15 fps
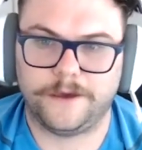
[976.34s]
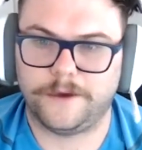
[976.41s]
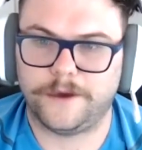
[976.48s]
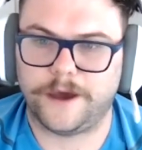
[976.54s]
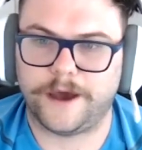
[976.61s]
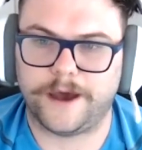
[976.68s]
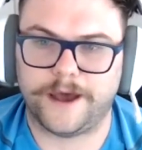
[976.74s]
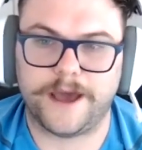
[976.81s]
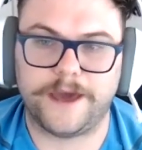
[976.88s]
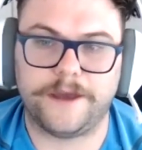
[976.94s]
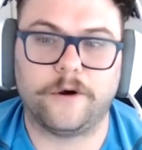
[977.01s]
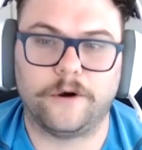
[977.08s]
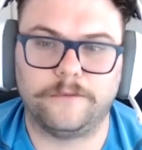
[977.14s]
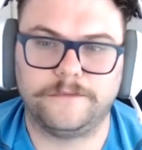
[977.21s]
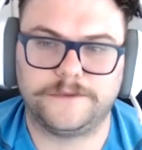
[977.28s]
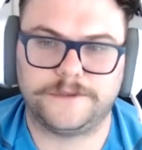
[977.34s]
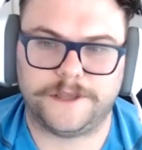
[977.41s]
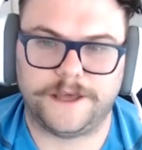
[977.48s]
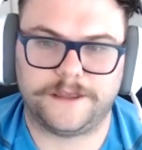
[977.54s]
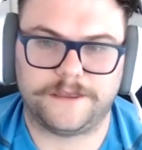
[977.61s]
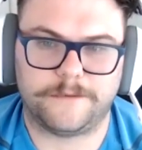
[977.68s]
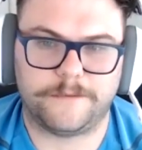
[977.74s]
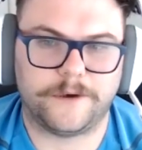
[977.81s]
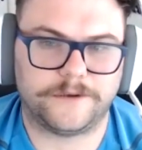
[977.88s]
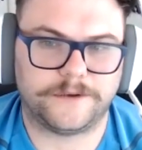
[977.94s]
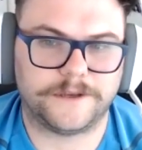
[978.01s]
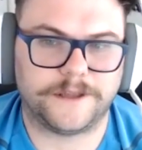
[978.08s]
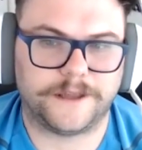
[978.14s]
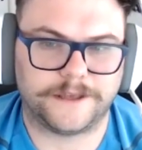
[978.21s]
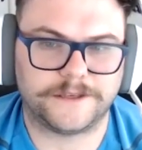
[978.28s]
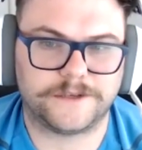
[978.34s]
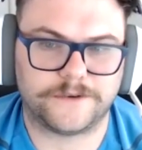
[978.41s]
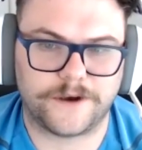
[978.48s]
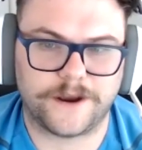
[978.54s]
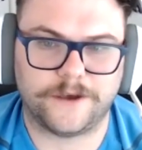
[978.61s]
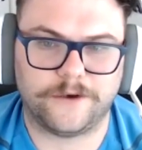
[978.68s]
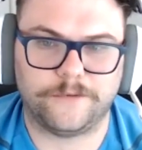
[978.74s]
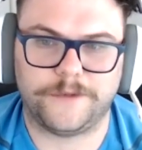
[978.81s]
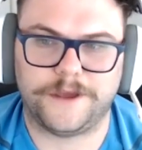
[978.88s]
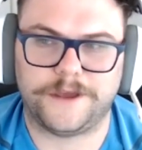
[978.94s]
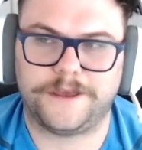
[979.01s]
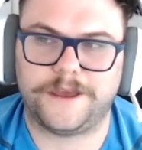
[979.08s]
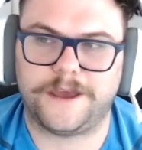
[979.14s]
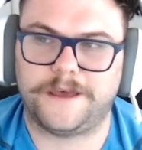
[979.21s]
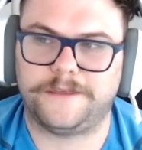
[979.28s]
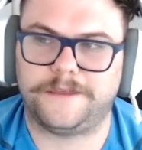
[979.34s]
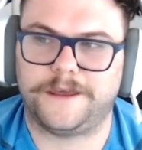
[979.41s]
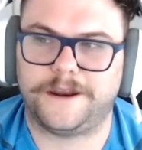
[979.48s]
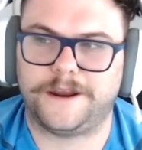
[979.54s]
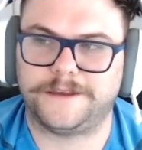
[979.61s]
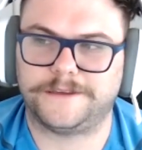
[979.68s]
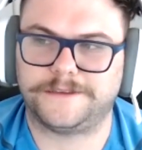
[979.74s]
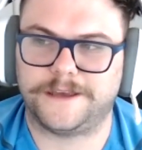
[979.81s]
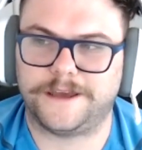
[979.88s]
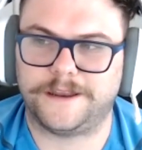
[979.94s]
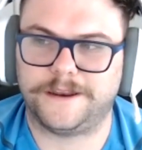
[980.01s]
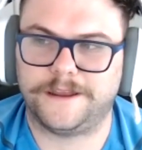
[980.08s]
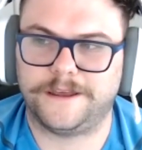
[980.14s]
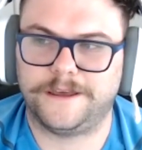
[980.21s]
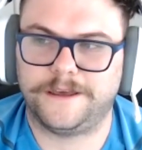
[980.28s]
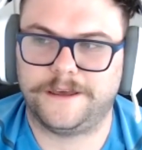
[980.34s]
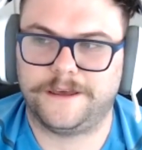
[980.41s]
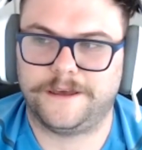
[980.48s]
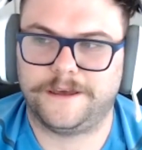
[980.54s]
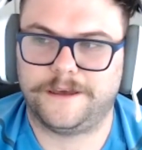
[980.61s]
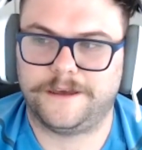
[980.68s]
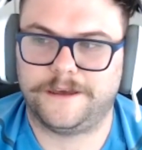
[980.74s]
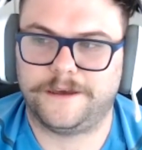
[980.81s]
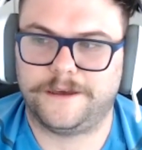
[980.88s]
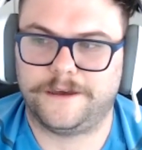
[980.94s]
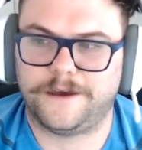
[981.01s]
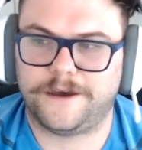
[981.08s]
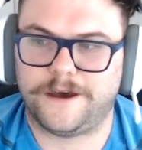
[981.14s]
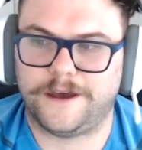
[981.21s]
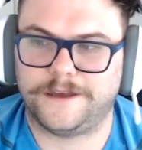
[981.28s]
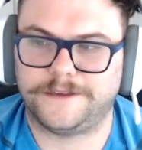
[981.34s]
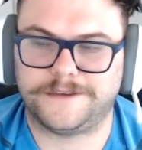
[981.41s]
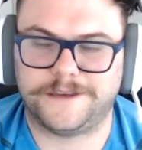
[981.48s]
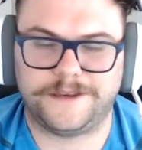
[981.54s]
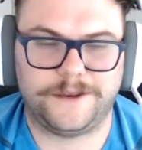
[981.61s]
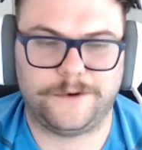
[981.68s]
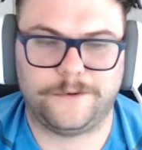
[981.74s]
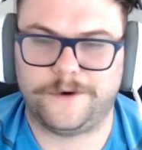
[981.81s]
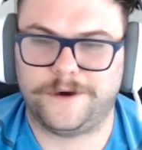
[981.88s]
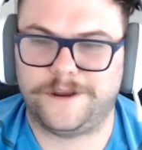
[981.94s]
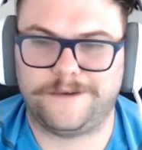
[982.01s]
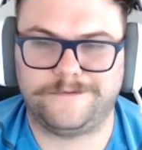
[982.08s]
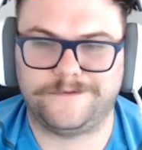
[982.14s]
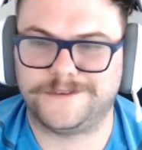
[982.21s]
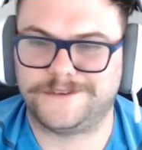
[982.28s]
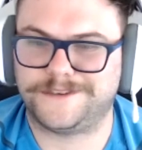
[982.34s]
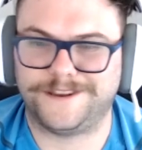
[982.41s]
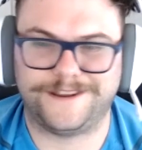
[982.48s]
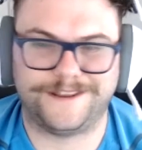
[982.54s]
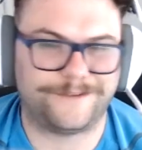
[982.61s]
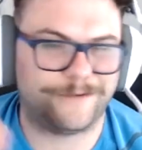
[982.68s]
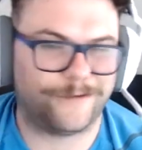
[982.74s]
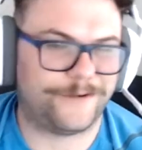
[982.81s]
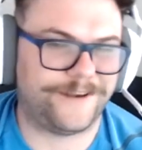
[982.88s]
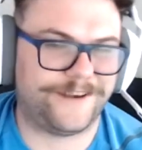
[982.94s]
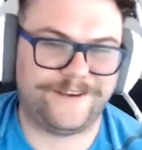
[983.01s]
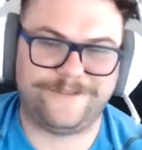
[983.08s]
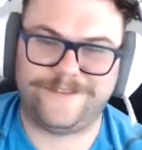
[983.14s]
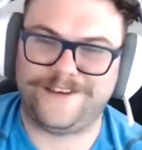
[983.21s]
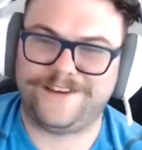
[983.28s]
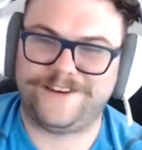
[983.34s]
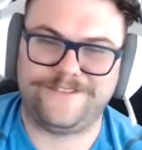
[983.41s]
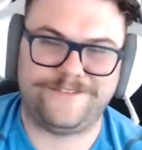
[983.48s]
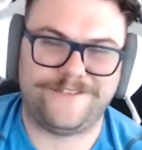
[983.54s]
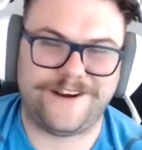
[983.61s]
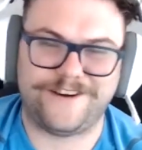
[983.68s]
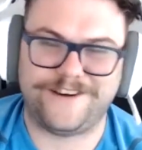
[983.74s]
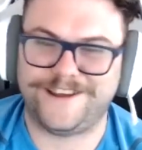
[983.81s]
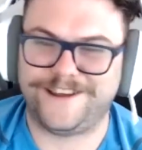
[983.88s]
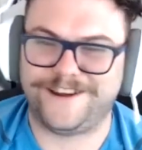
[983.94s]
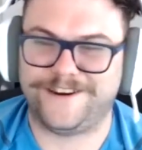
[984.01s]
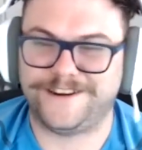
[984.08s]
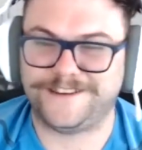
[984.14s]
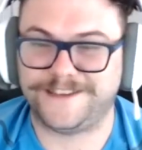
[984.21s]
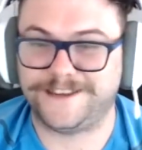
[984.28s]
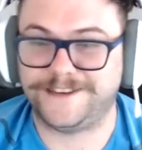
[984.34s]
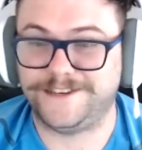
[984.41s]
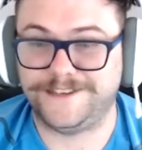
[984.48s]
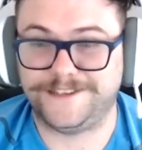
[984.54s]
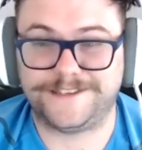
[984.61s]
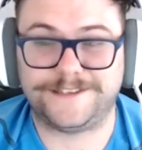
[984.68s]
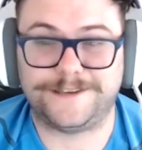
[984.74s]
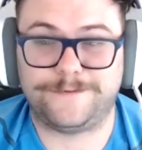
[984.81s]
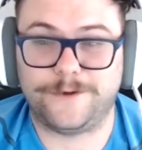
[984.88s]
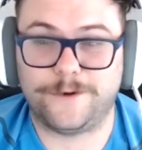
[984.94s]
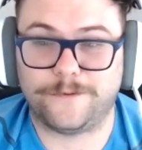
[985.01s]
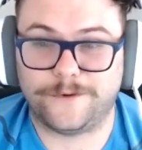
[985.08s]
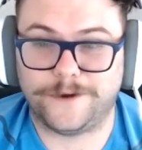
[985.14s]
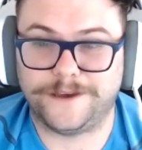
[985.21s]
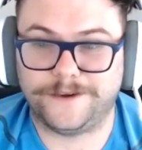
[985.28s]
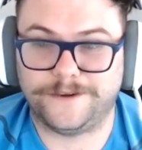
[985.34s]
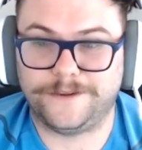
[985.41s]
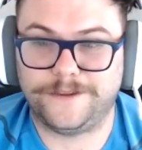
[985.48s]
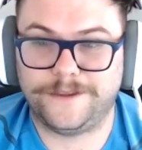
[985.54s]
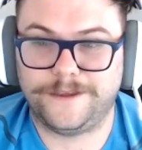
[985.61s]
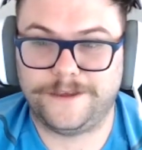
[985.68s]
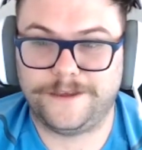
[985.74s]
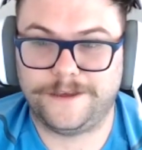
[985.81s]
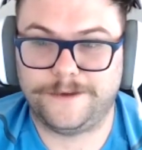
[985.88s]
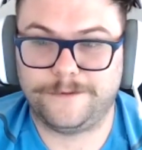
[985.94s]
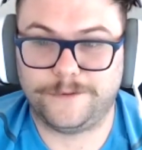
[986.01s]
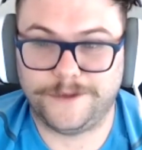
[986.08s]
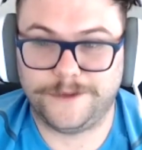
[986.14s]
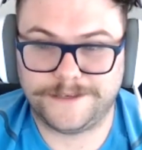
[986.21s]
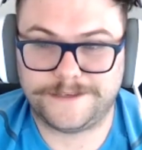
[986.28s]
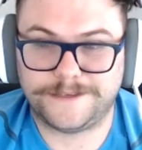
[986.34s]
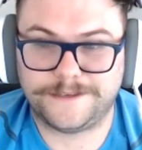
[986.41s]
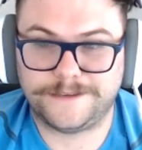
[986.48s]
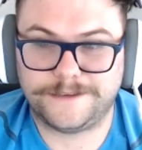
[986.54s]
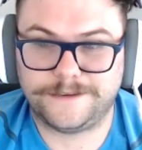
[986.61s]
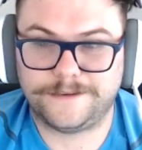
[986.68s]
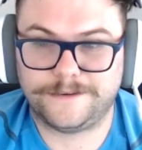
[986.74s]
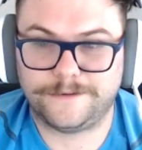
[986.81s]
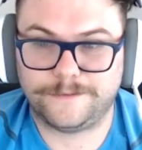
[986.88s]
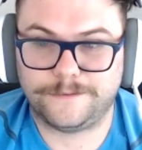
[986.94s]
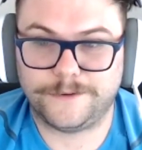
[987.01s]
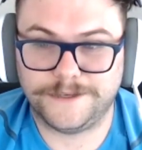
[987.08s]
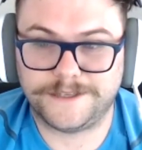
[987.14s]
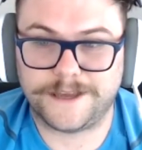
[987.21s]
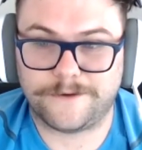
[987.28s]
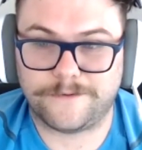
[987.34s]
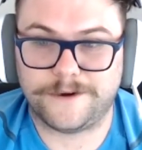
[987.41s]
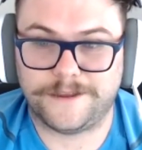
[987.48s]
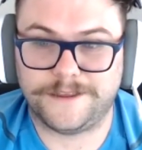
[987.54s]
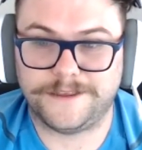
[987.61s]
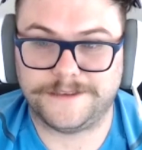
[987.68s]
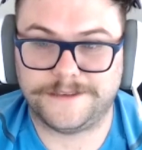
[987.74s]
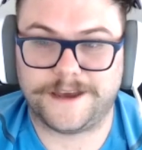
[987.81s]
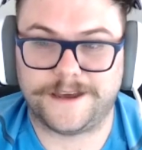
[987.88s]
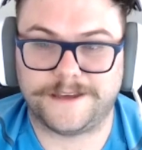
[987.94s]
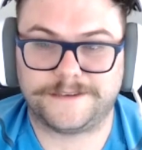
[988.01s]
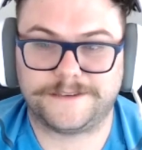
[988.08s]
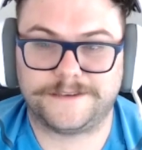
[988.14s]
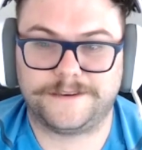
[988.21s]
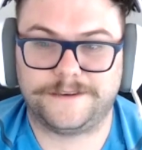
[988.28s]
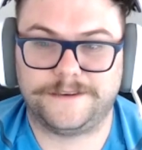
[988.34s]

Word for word: uh, at arm's length about to like strangle me and then i said i said you know what i'm just gonna throw a hail mary here i said jesus if you're real please please get rid of these guys